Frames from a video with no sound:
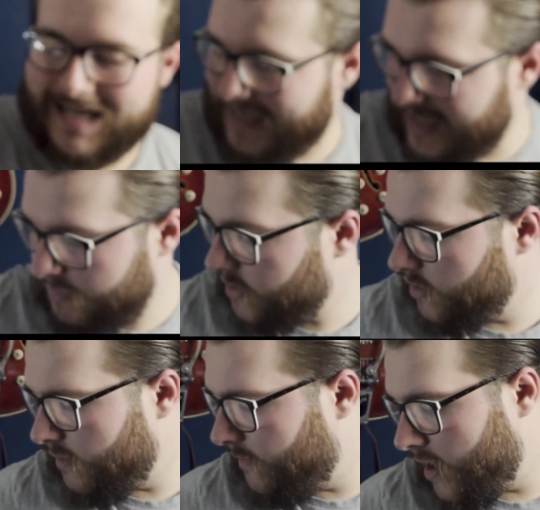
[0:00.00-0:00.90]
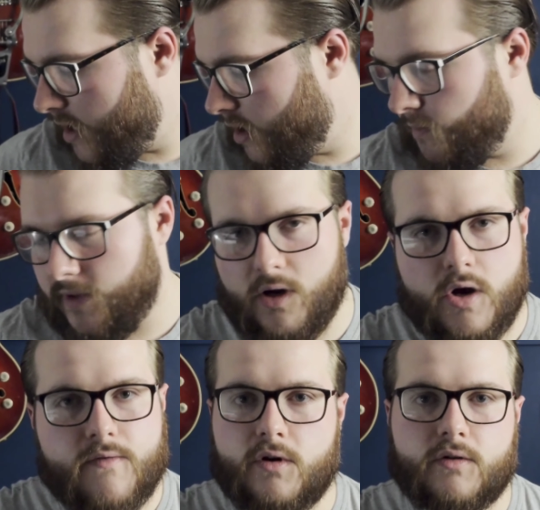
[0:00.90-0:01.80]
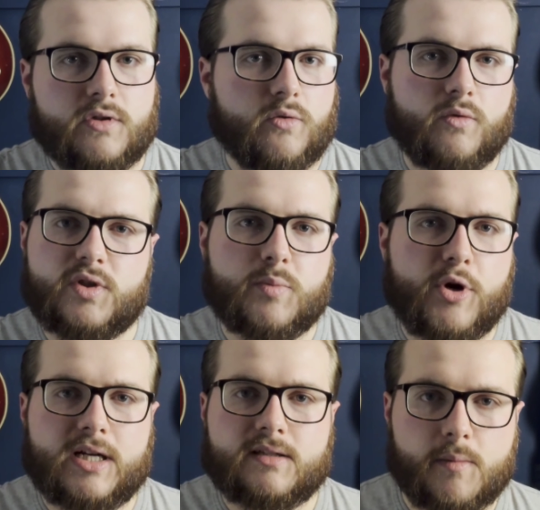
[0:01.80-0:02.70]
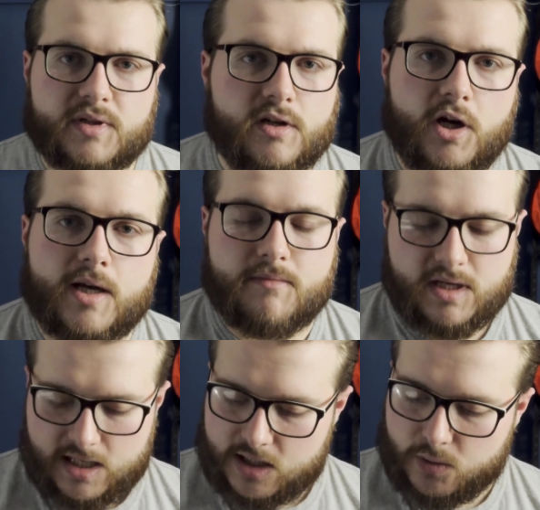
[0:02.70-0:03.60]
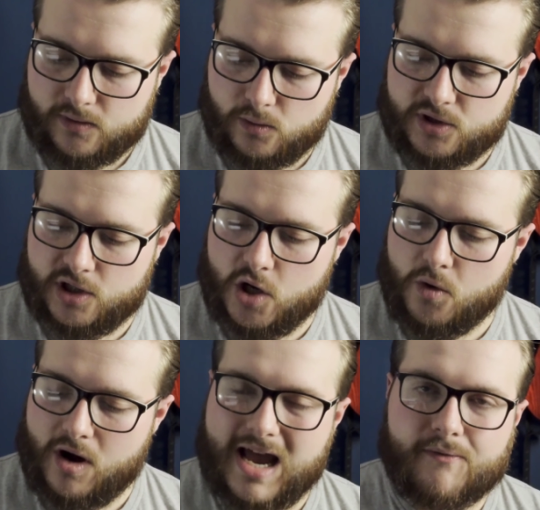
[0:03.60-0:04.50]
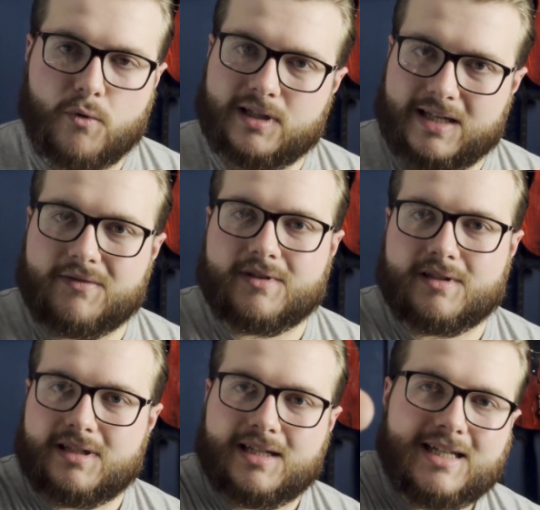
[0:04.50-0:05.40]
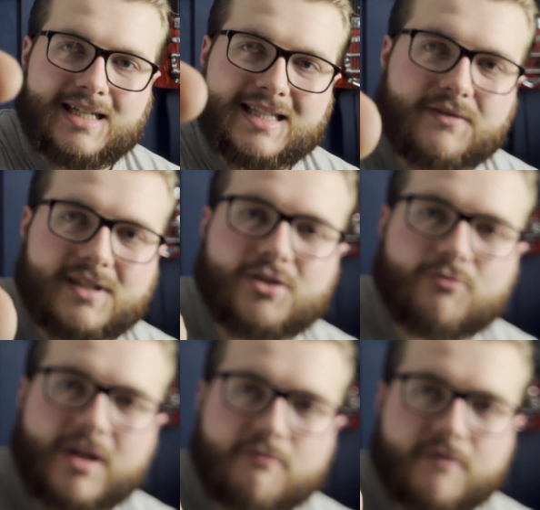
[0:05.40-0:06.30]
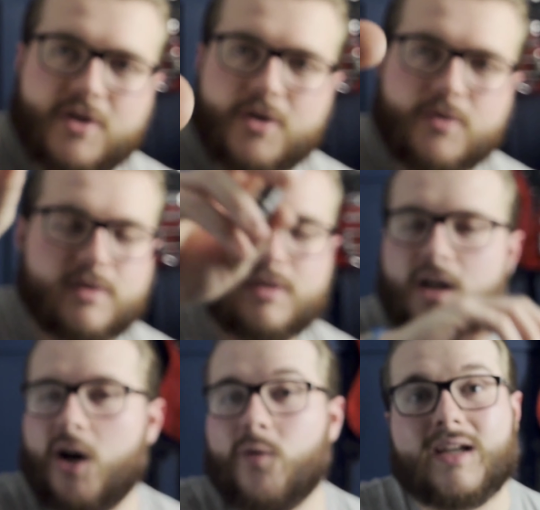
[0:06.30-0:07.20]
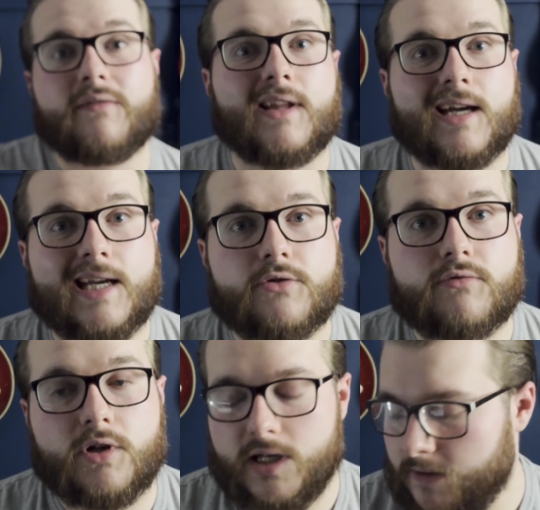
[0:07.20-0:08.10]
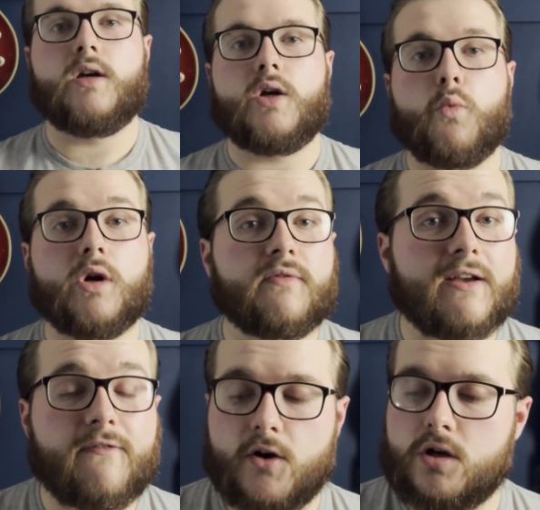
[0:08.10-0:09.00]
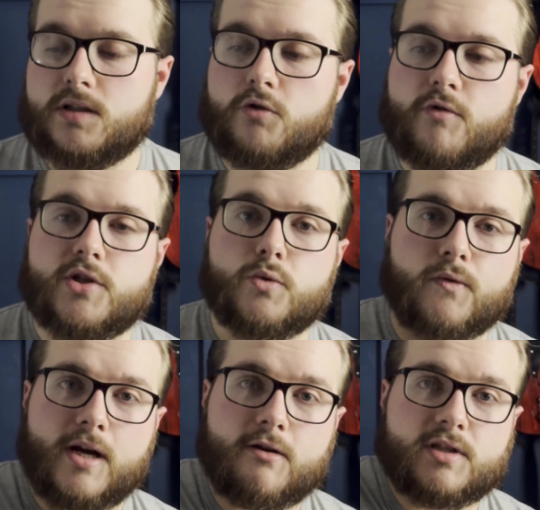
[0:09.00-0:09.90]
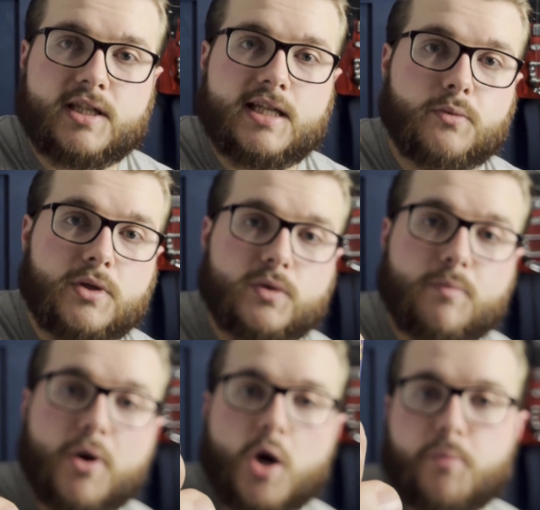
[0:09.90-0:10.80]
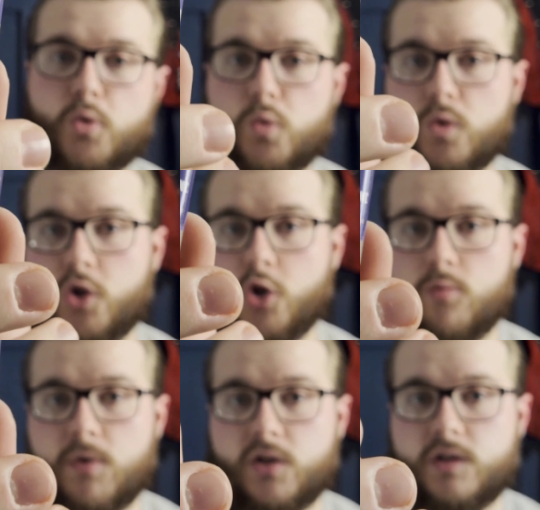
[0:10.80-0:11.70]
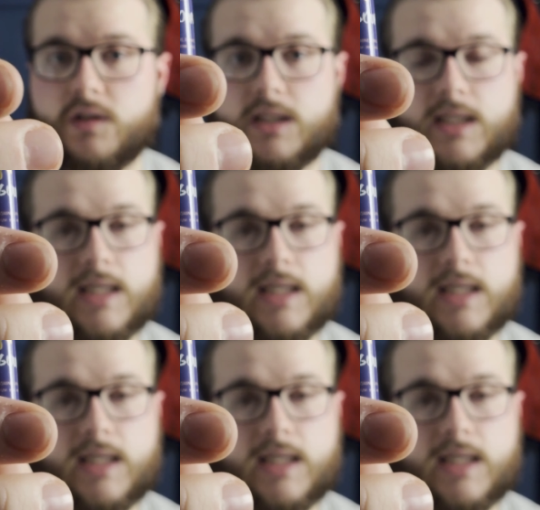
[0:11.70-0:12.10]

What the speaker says: Absolutely fell in love with it over sort of the spring, summertime. So I thought, do you know what, everyone gives this great reviews, I'll give that a try. One of their first original fragrances, which was Purple Gourmand.